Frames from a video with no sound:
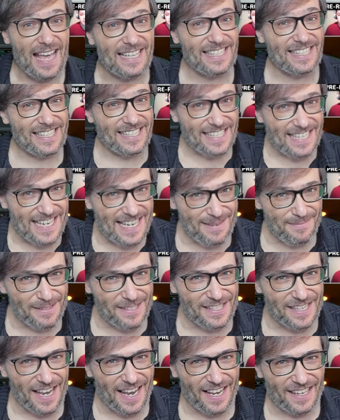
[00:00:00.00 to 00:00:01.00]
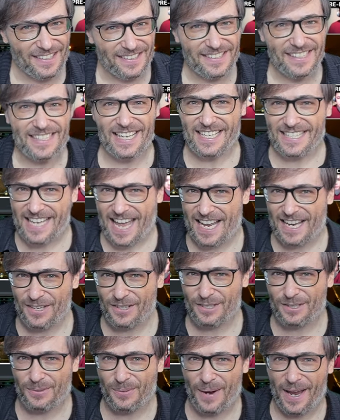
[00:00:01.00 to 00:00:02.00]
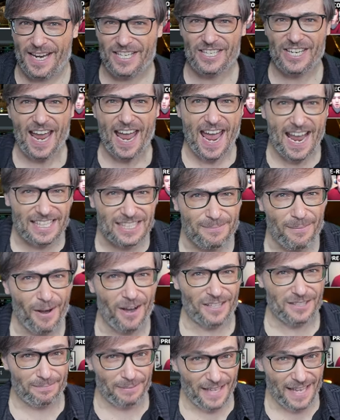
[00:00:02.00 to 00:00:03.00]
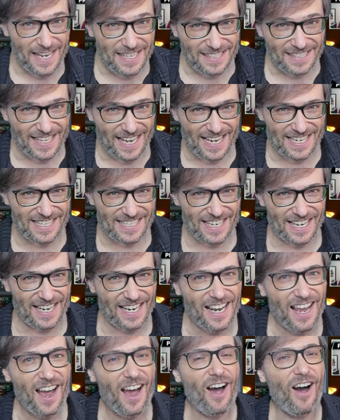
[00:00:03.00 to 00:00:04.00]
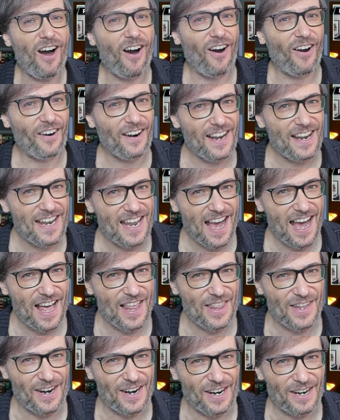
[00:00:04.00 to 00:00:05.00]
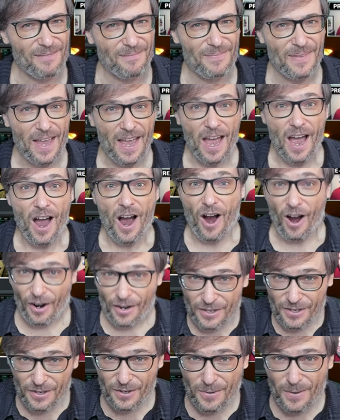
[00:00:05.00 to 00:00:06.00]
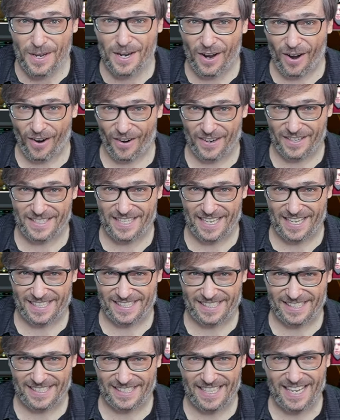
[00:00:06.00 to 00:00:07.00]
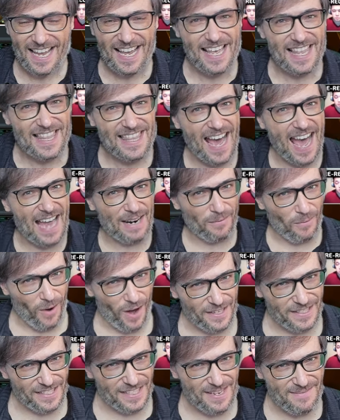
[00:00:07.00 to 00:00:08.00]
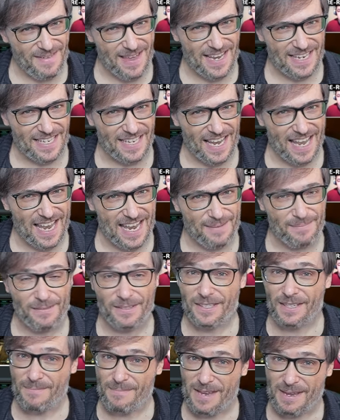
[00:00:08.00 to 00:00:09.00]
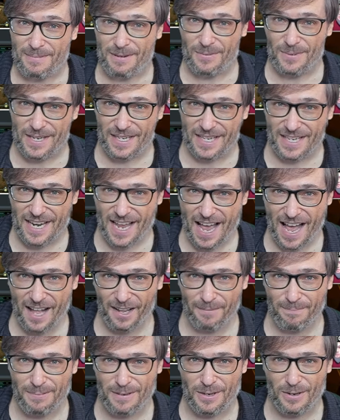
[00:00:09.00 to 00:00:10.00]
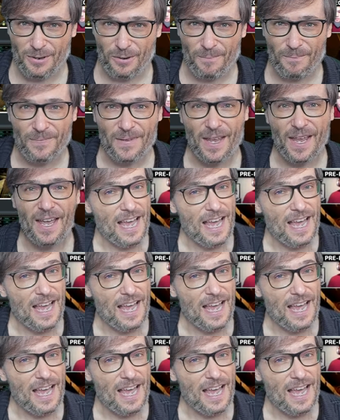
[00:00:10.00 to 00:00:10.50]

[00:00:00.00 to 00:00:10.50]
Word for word: and Steam sales, Nintendo Switch, Xbox, PlayStation are another. Are you an artist that wants to make games? Maybe we can help you.